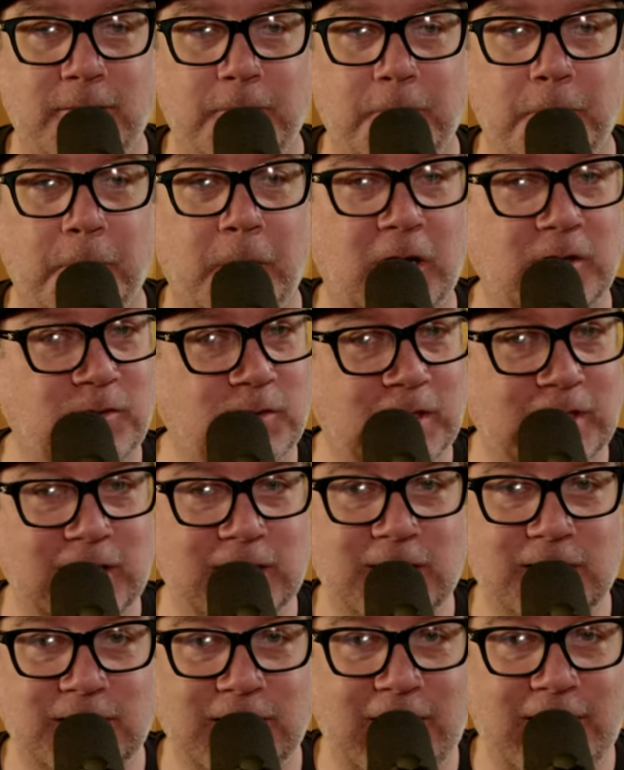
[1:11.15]
much like he
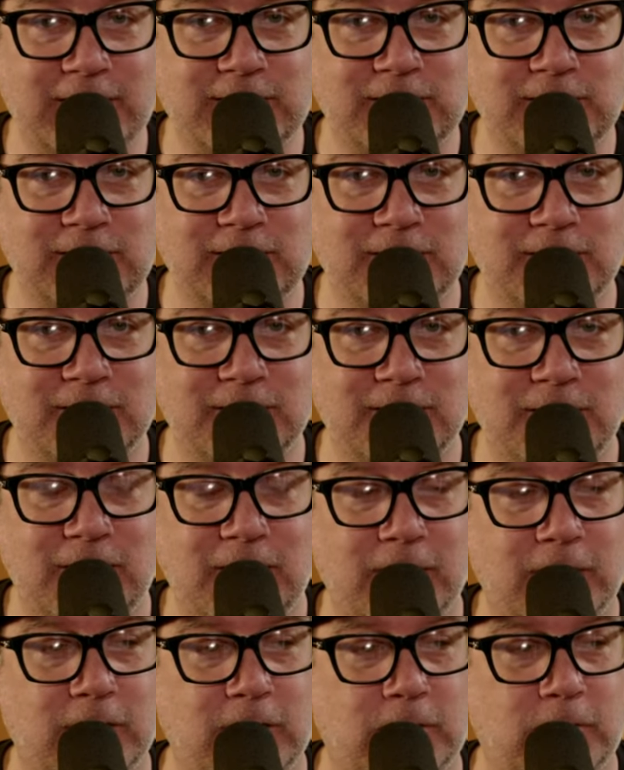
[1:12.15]
did last season,
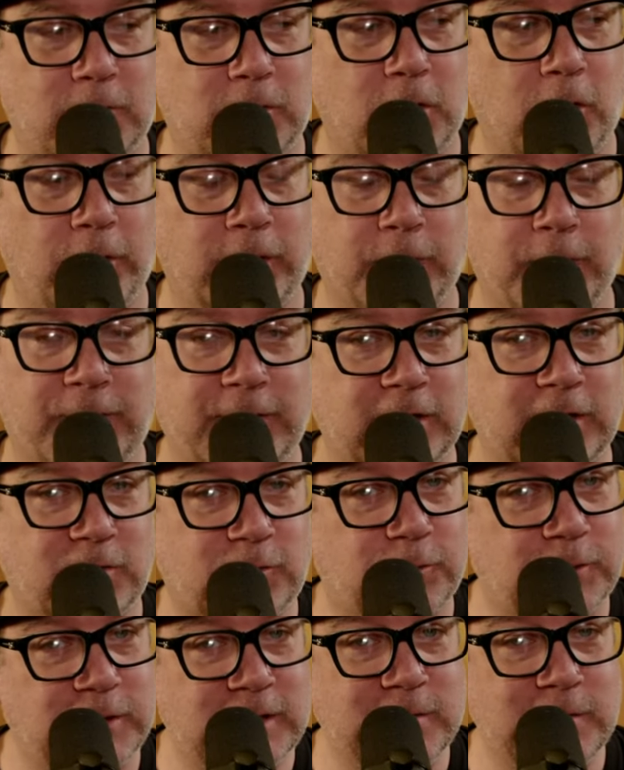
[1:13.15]
going with an
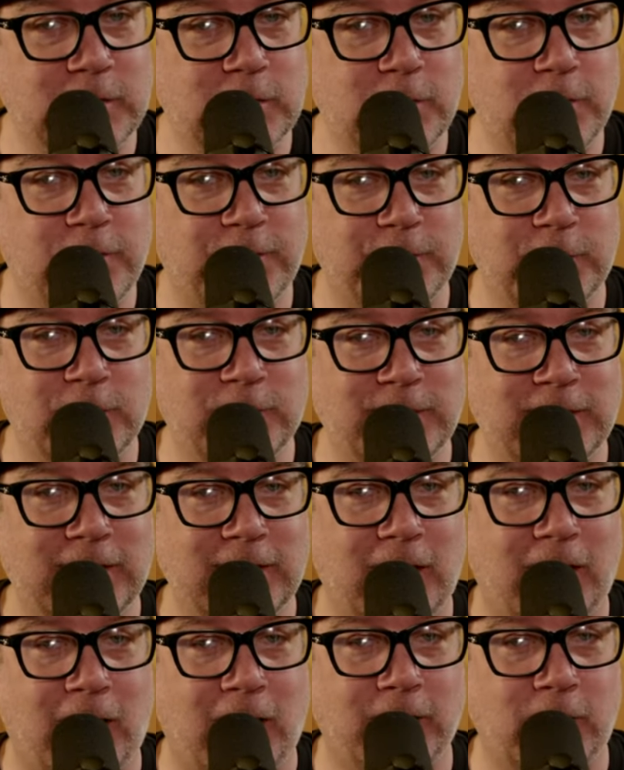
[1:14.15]
extreme youth movement
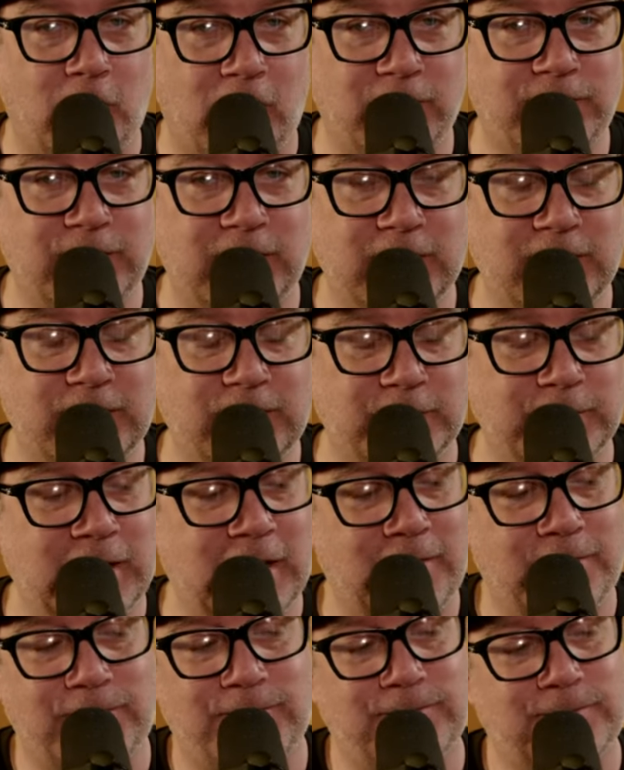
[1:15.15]
on offense. I'm
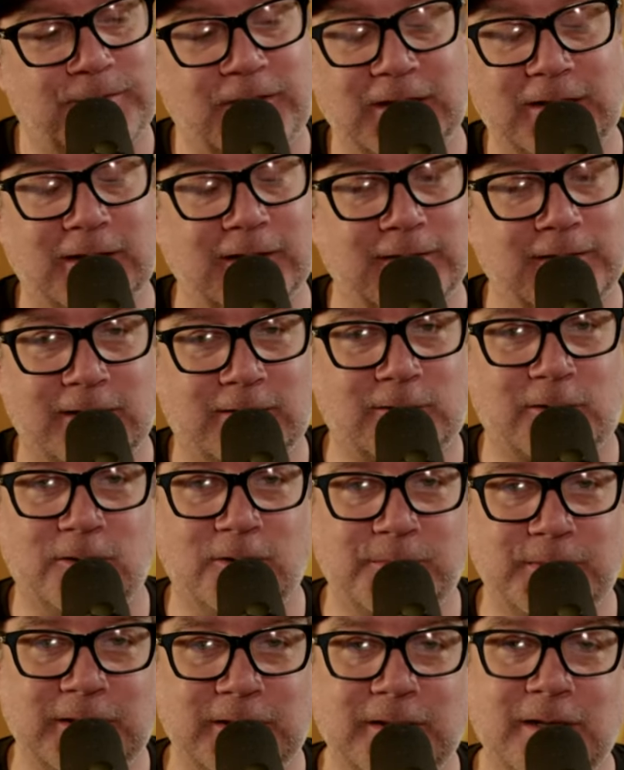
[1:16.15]
not thinking that's going to
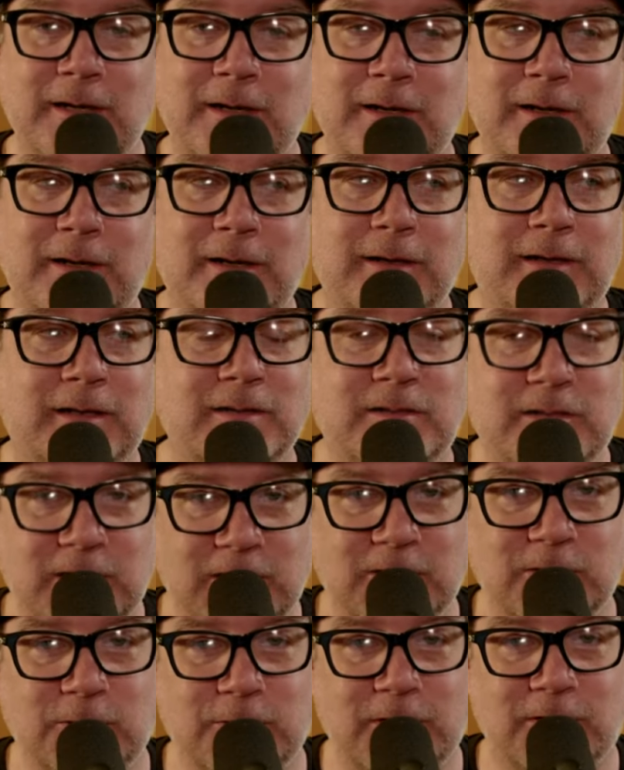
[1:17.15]
be
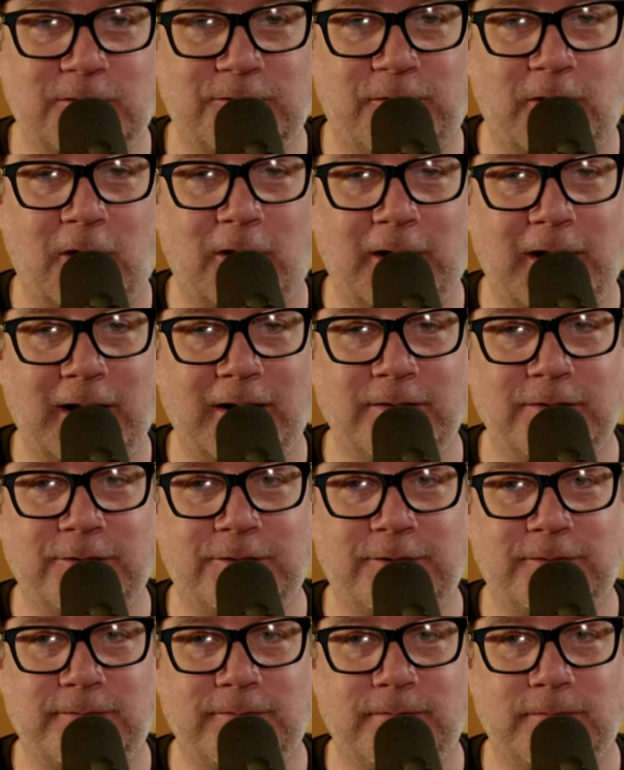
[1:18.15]
continued as far
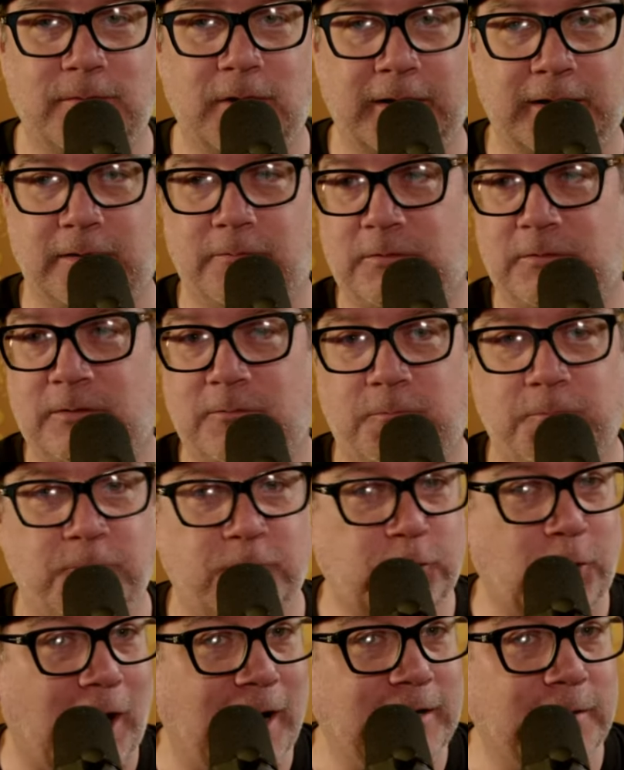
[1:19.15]
as like
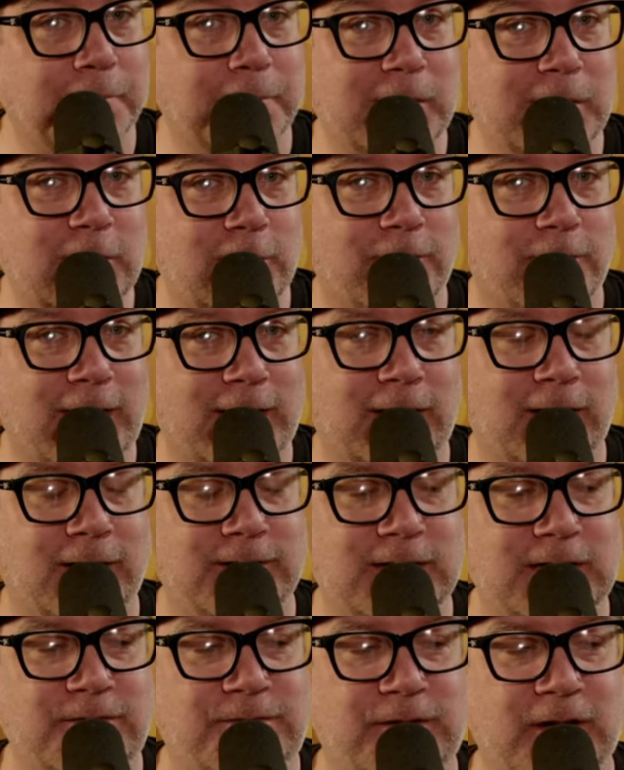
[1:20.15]
trying to mirror that on
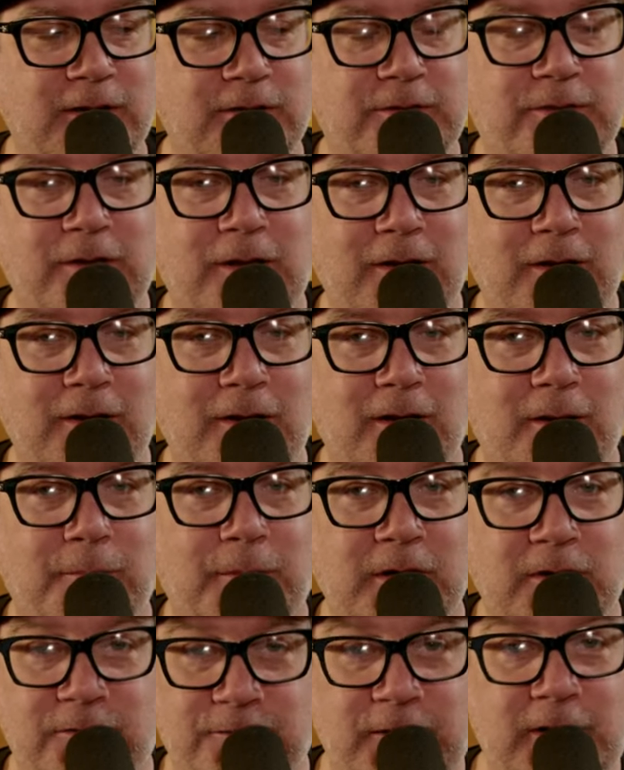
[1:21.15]
defense,
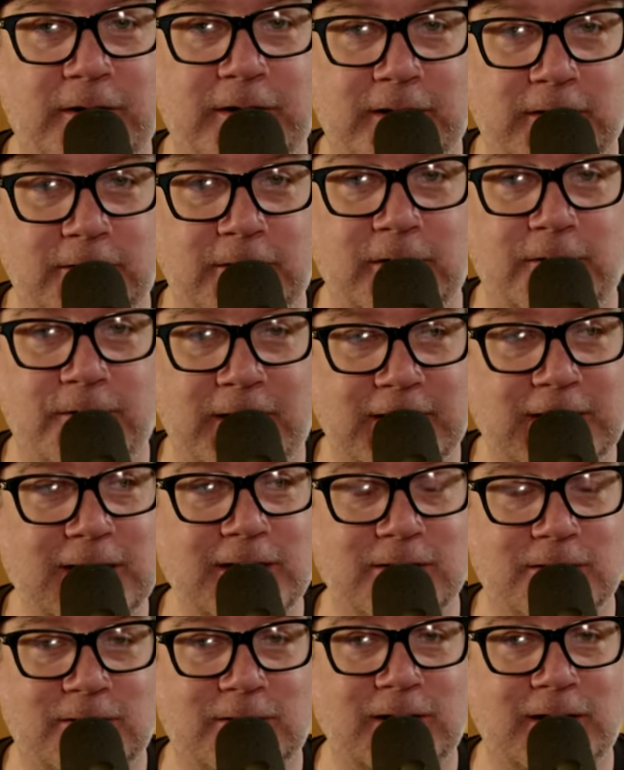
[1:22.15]
but it's very clear that he
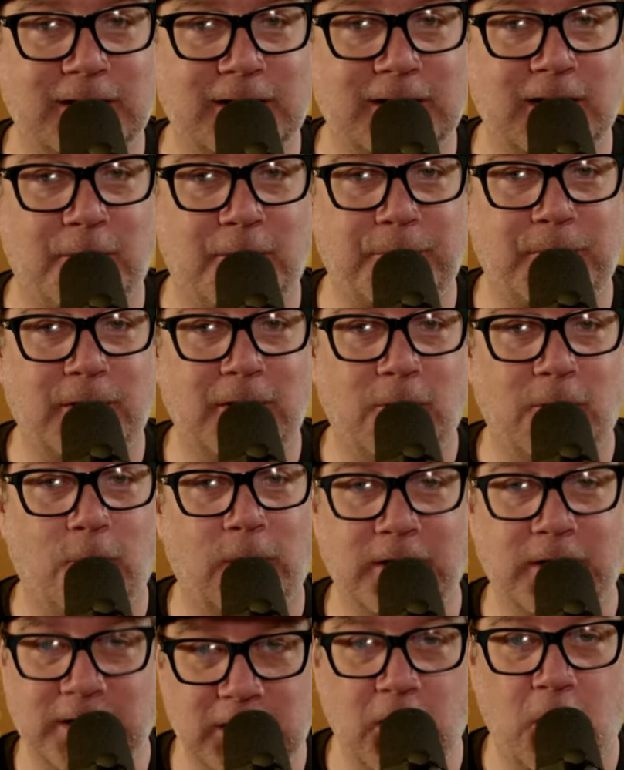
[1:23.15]
is setting up
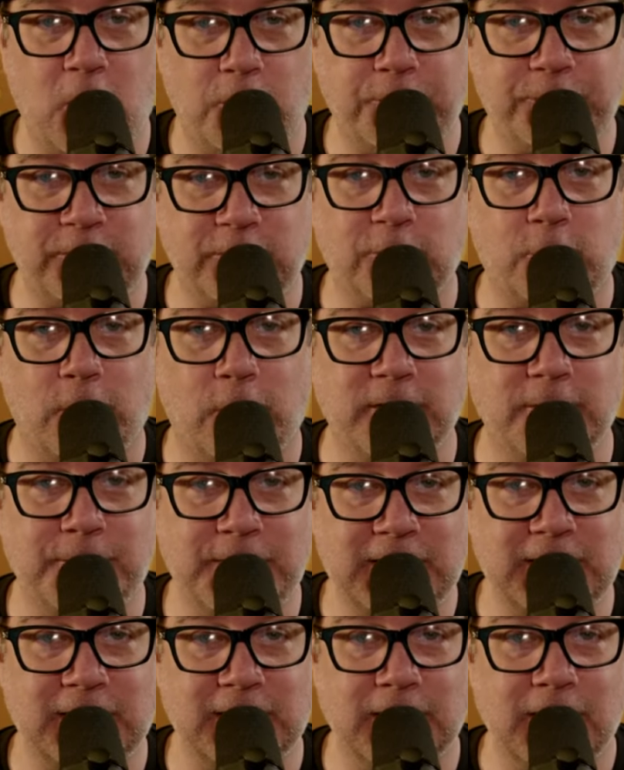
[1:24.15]
what he hopes is going to
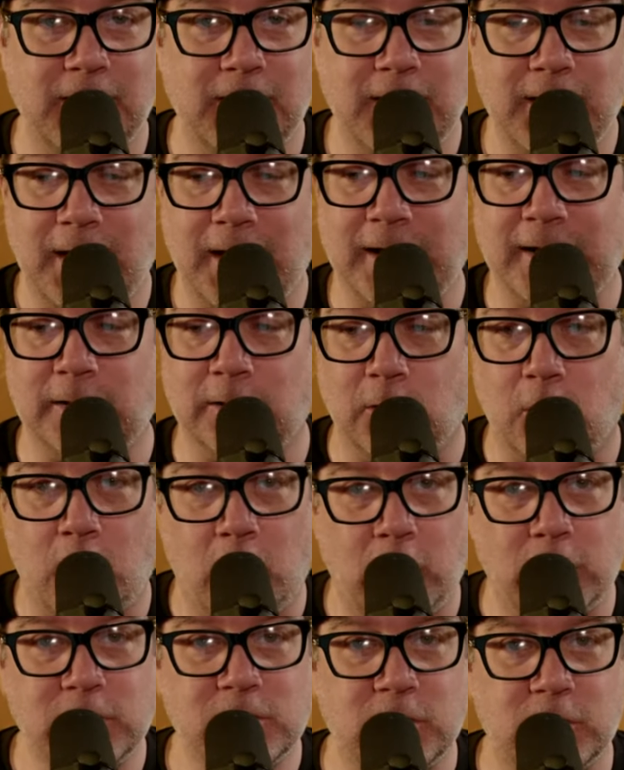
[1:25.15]
be a
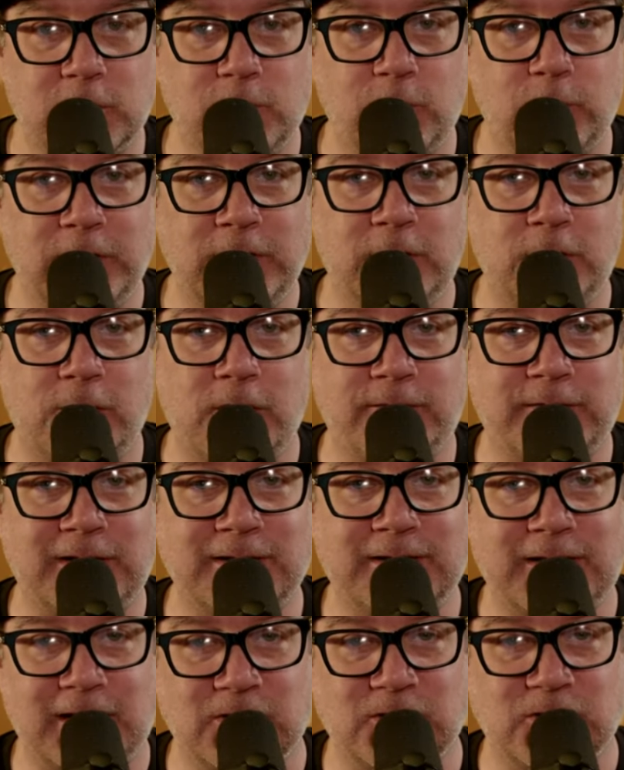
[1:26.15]
long-term window of
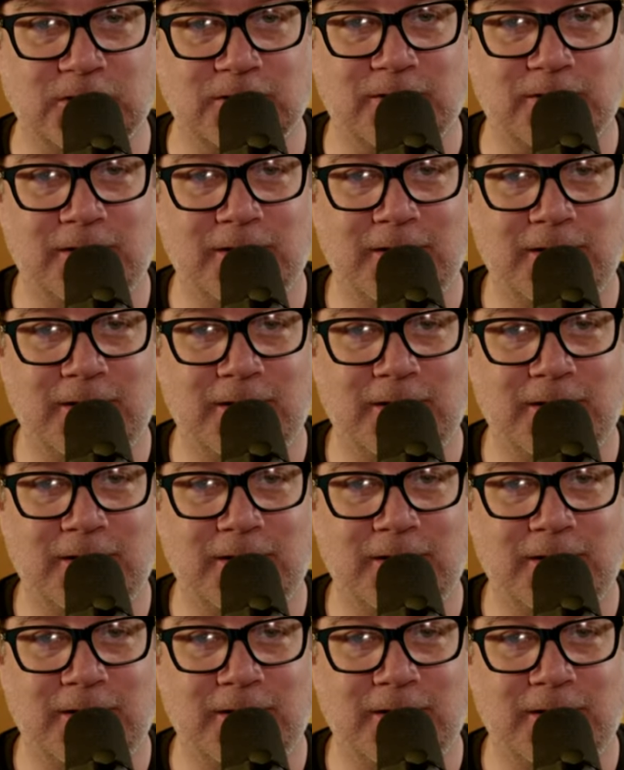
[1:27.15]
contention.